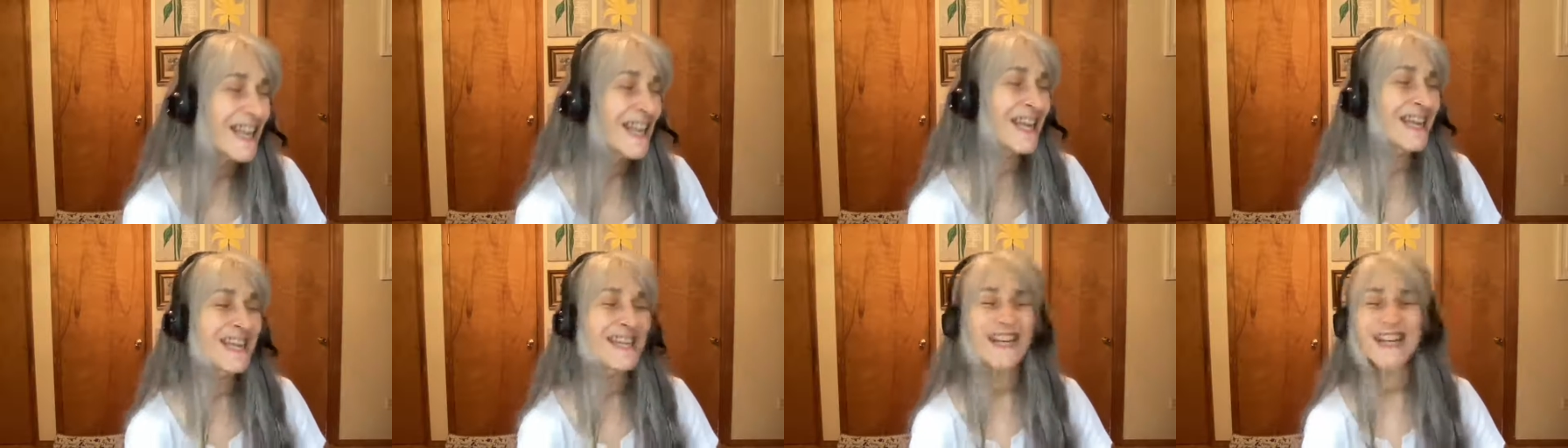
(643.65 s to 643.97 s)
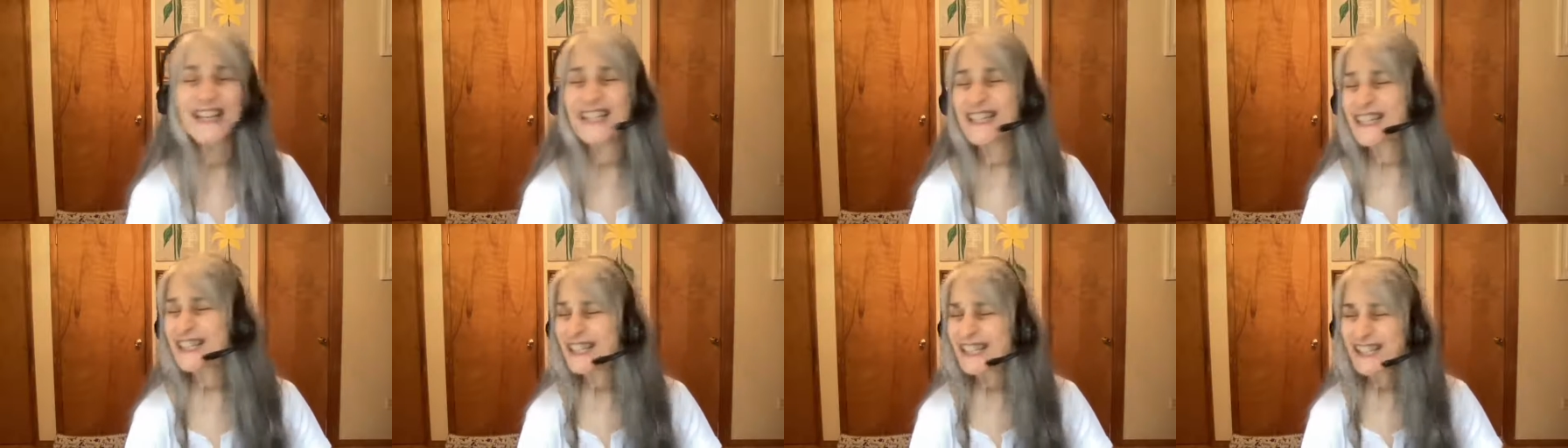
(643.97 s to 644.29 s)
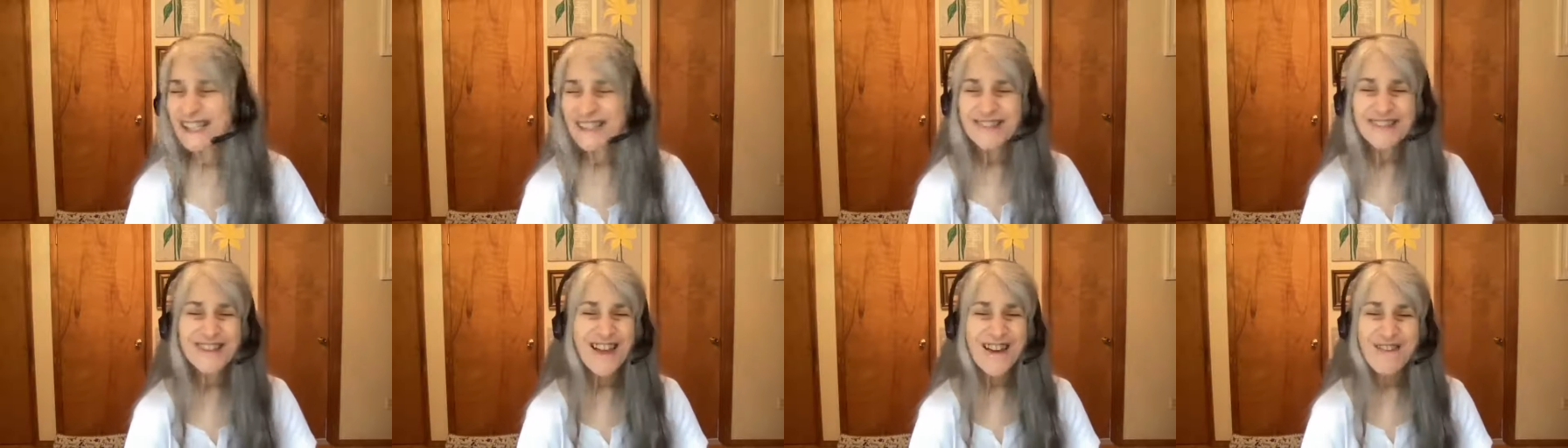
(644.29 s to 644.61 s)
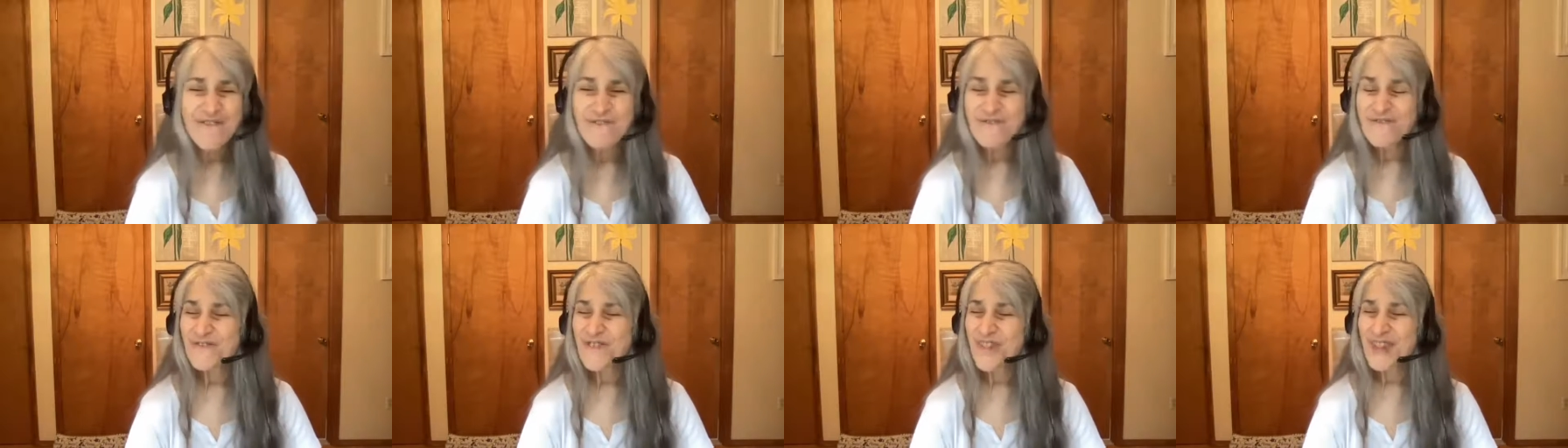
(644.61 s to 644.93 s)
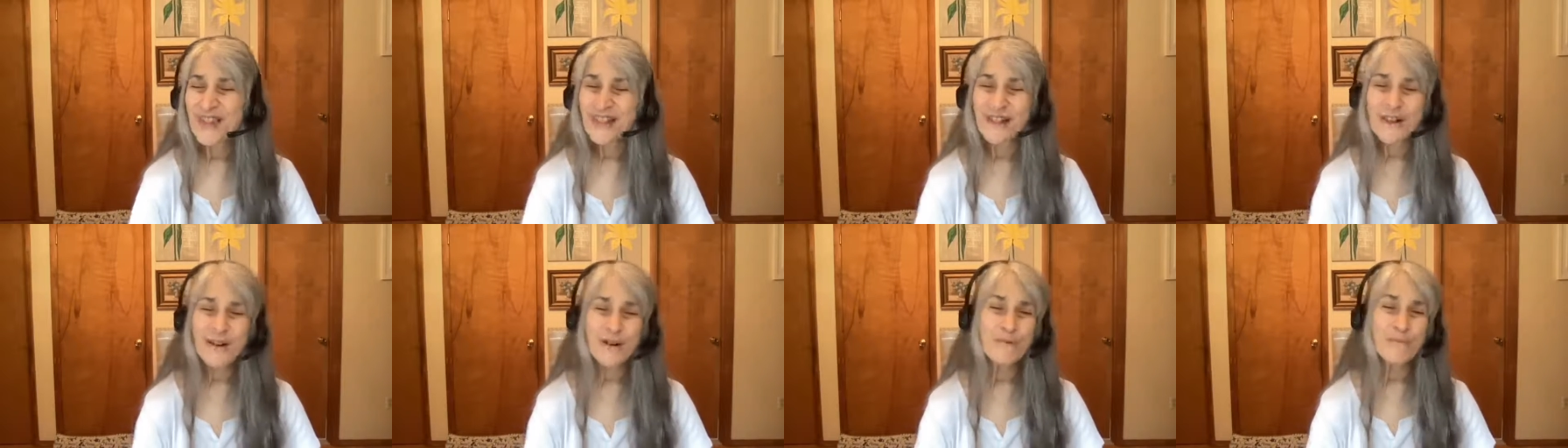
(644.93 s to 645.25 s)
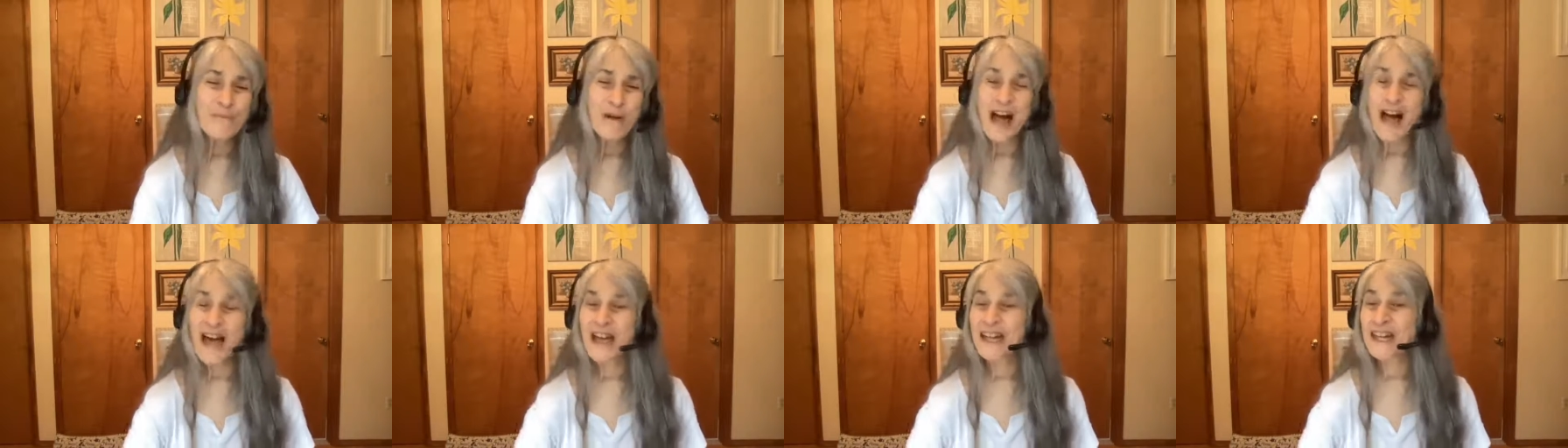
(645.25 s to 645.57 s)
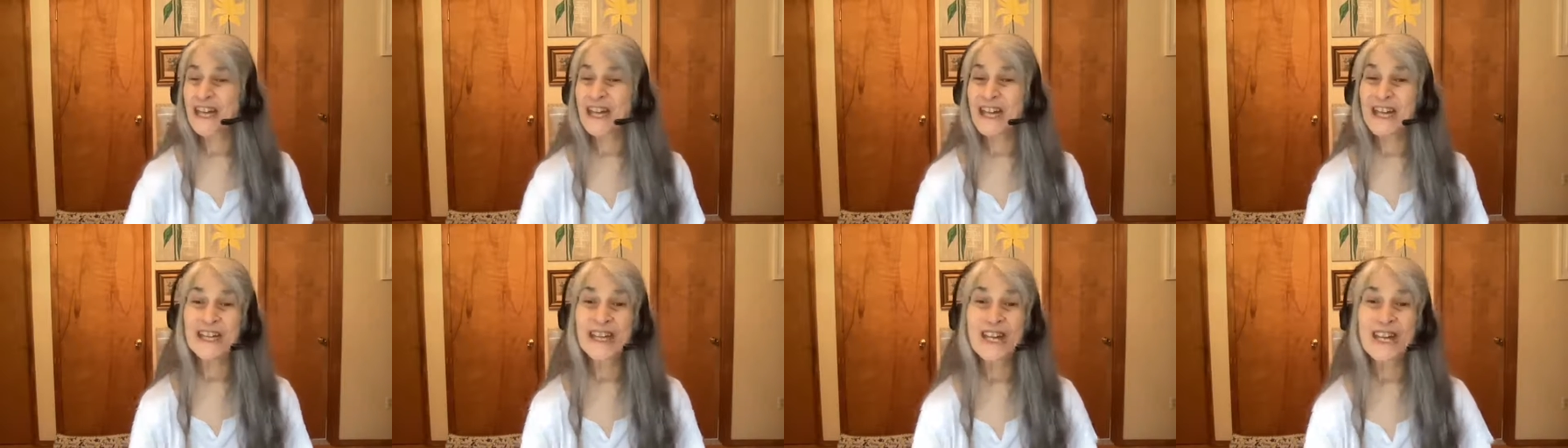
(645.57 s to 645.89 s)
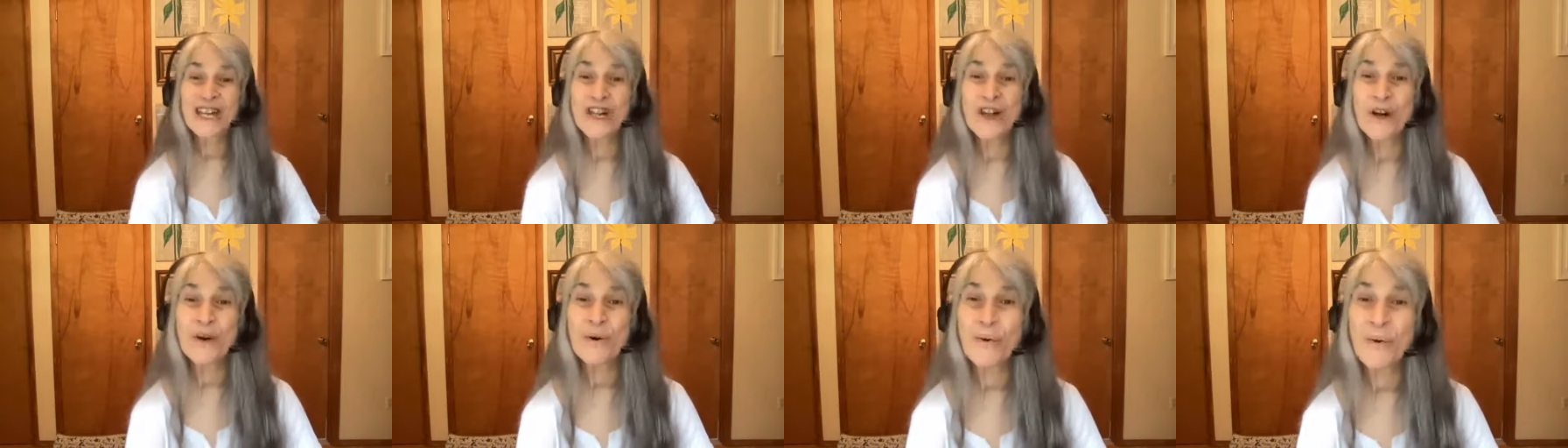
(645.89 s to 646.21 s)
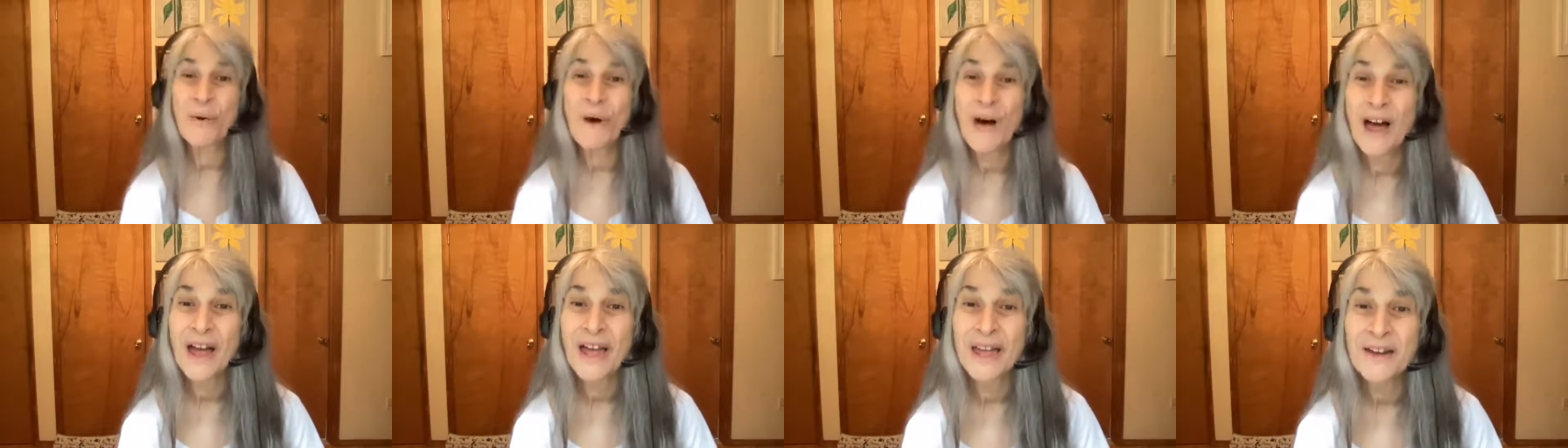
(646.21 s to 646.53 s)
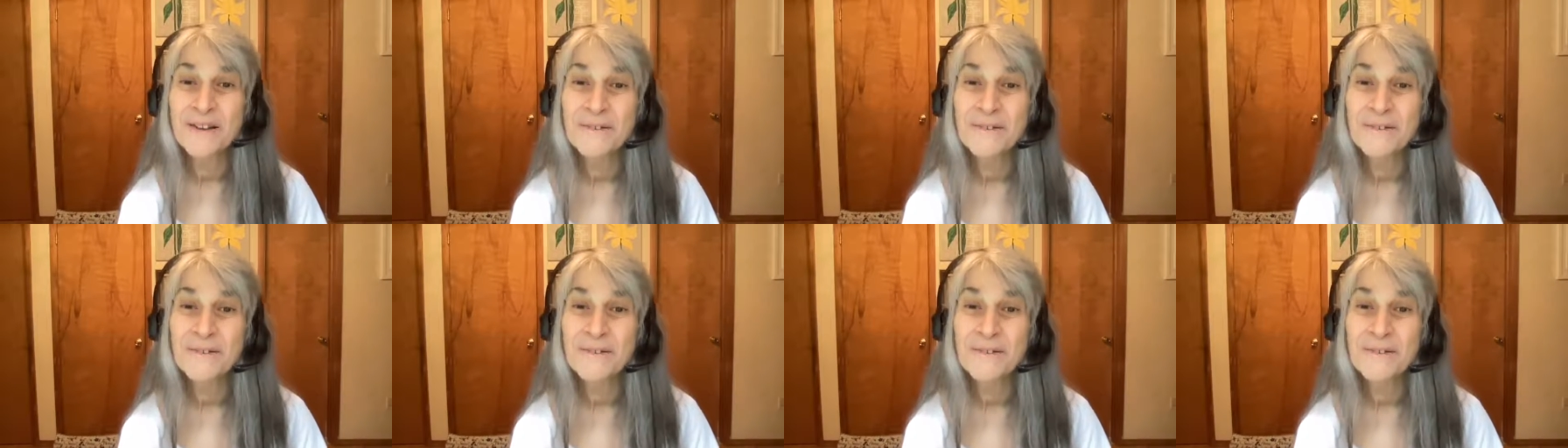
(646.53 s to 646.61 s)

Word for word: and I still don't feel her body. And you know why?